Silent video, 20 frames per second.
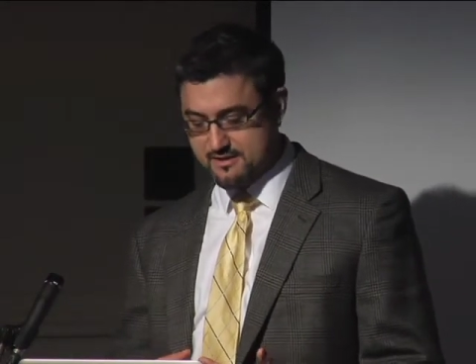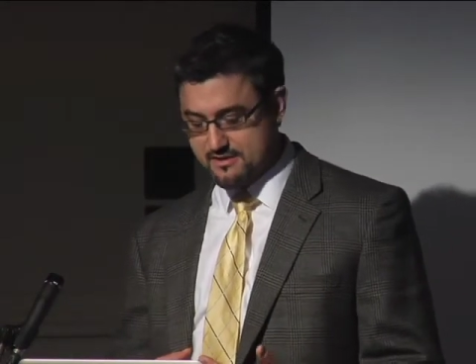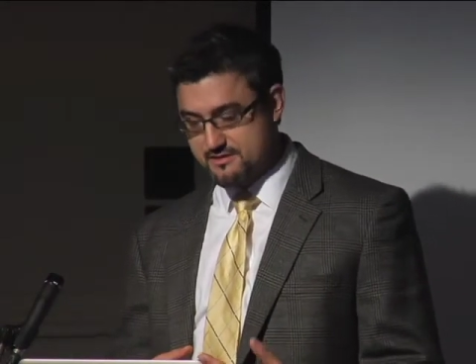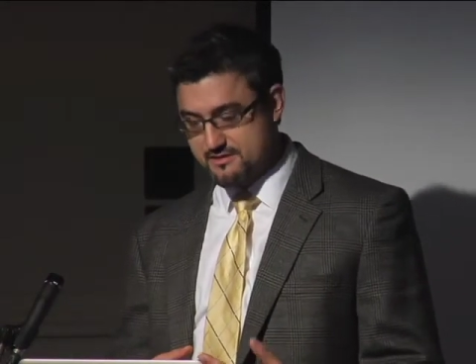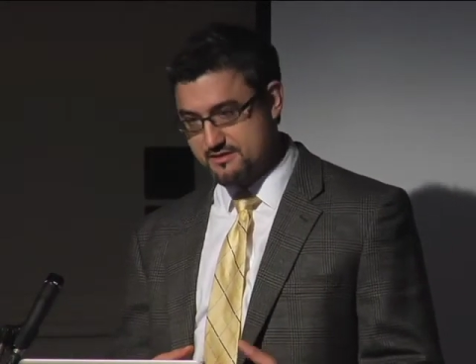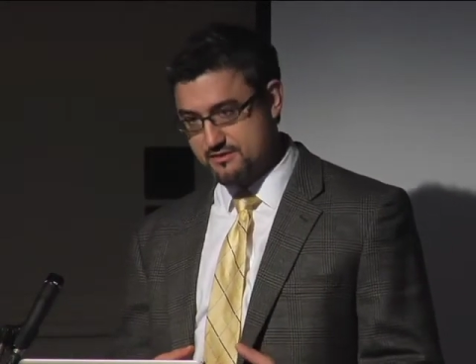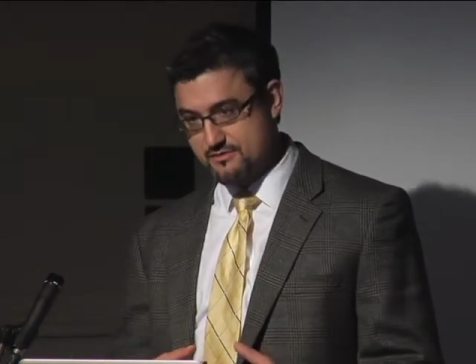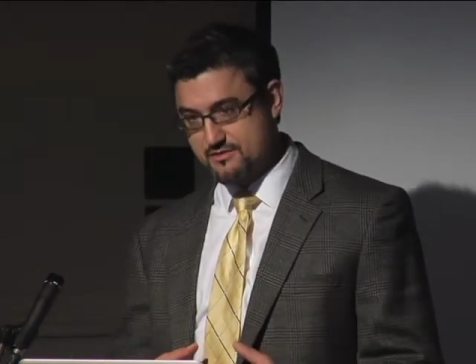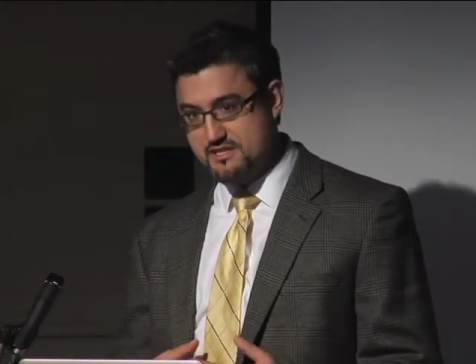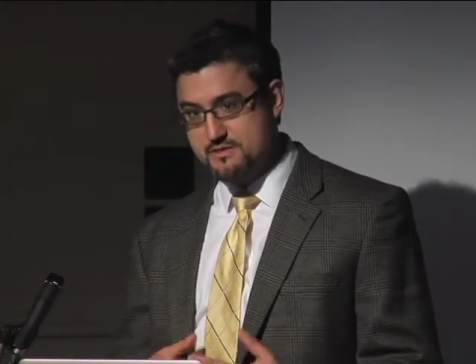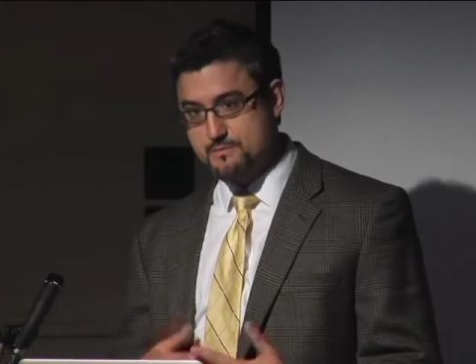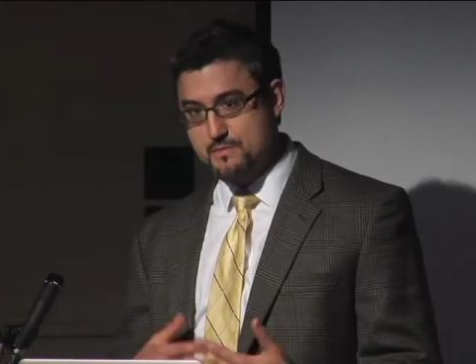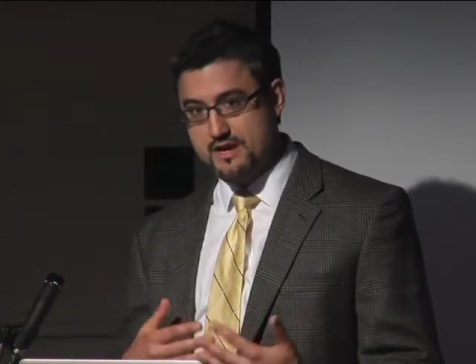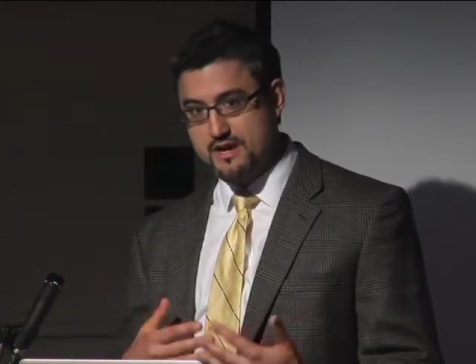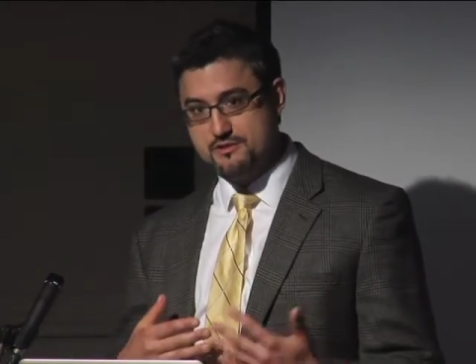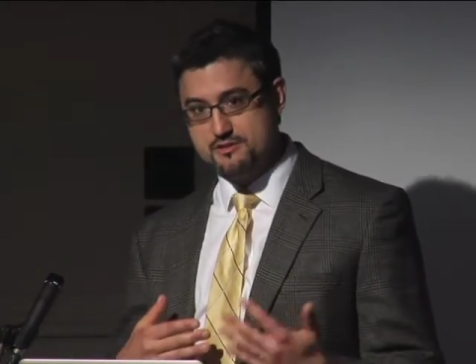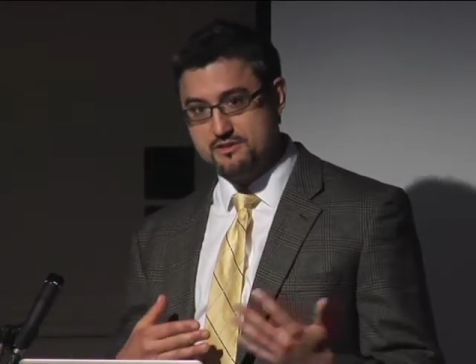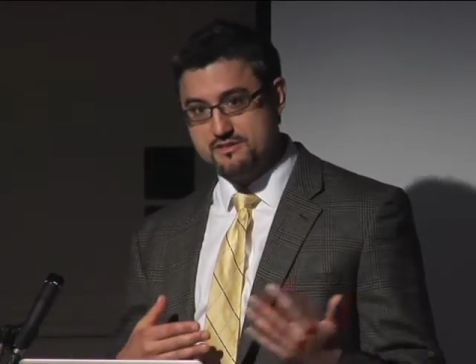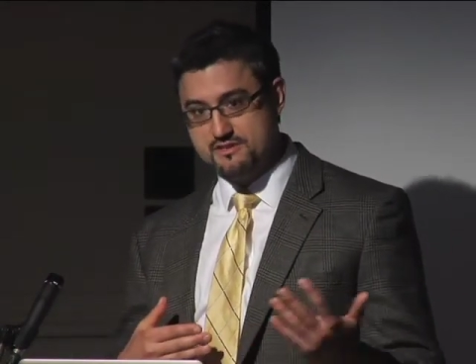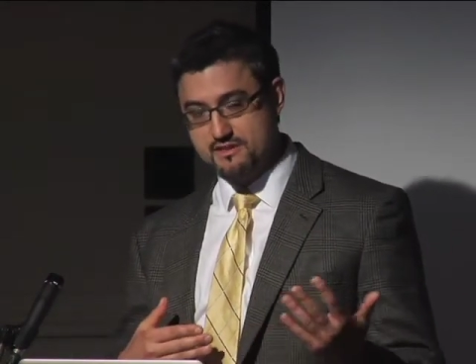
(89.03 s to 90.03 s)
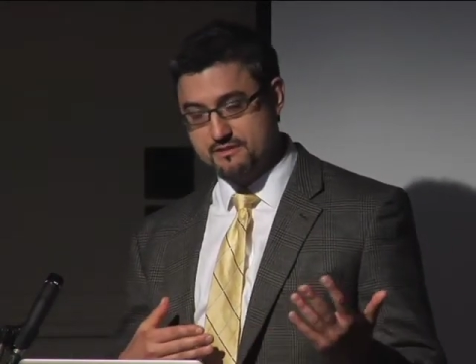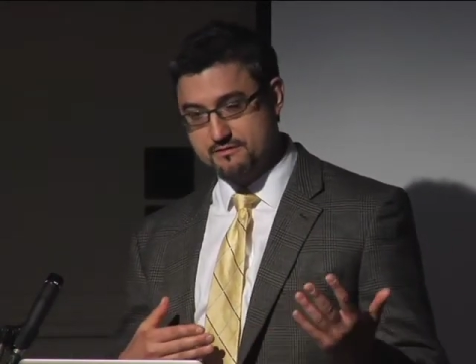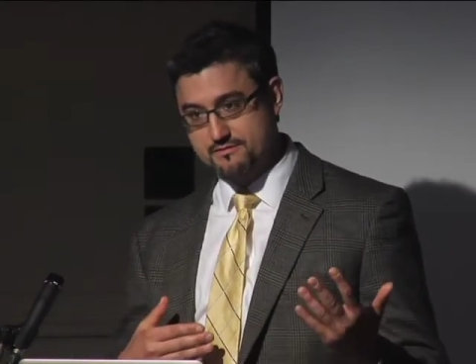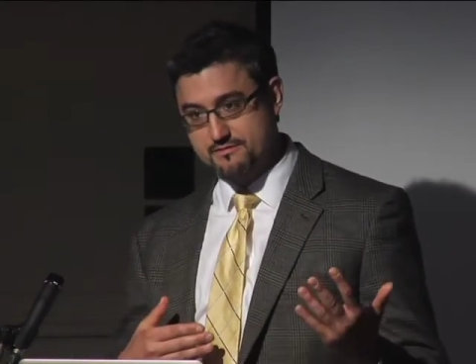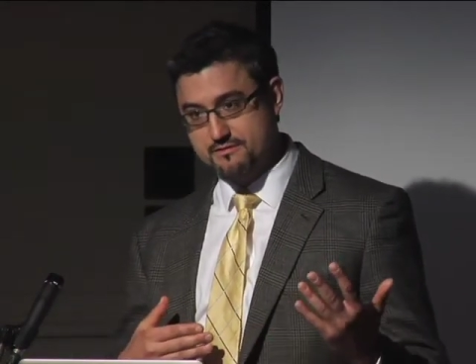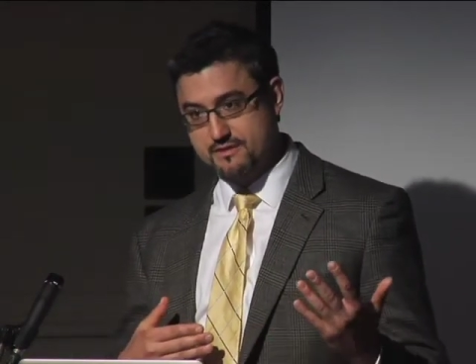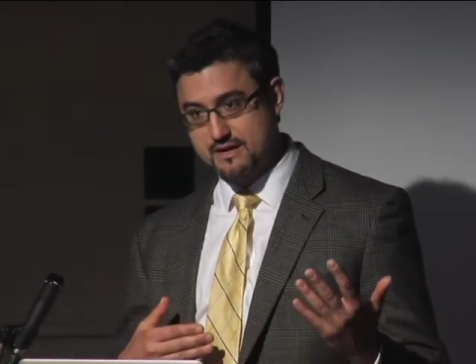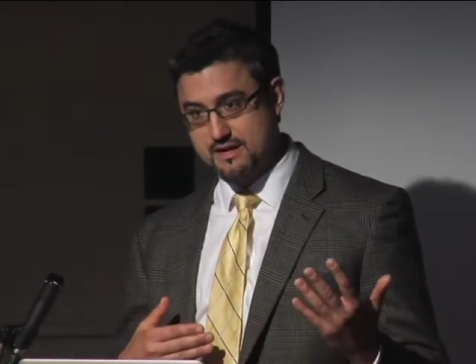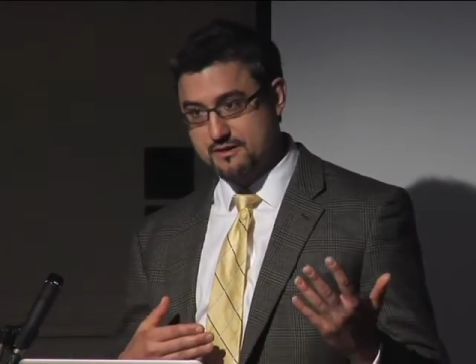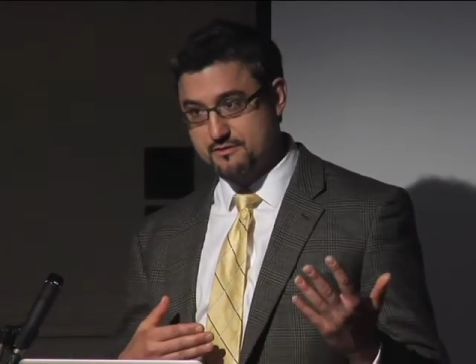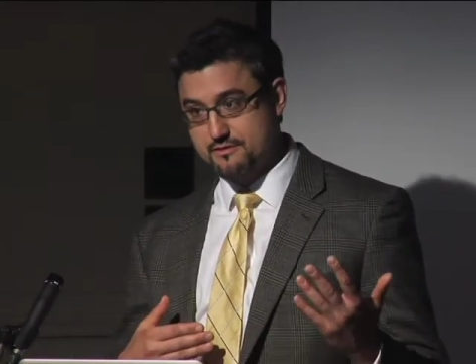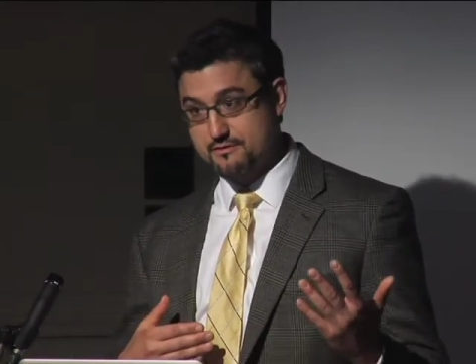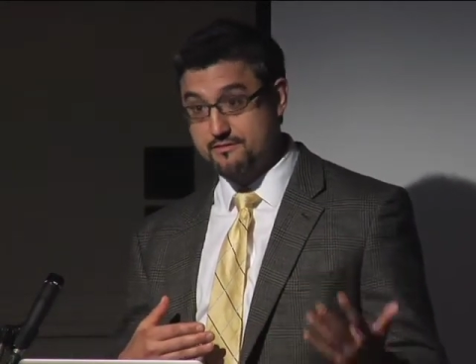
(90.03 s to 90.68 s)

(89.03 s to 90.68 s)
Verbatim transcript: So these patients have either